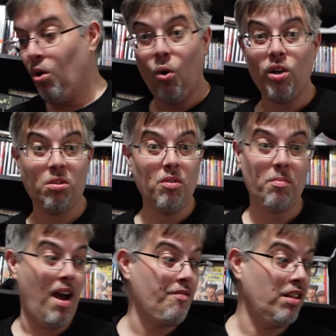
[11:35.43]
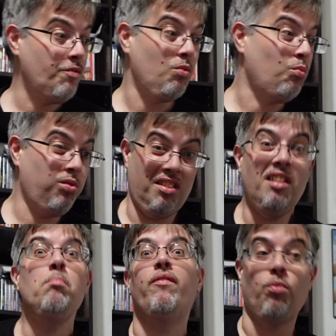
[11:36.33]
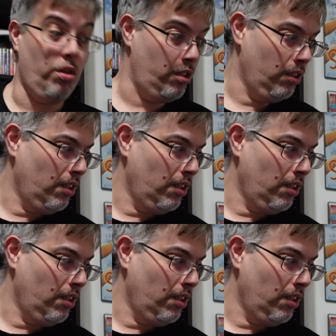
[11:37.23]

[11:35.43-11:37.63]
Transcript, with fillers: or some of them I haven't even seen before,